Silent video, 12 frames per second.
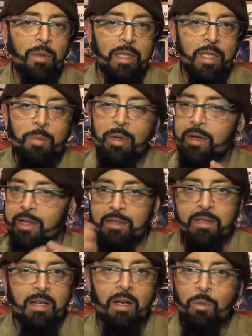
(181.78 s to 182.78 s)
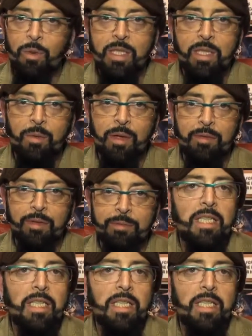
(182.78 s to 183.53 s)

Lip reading: will experience, none whatsoever.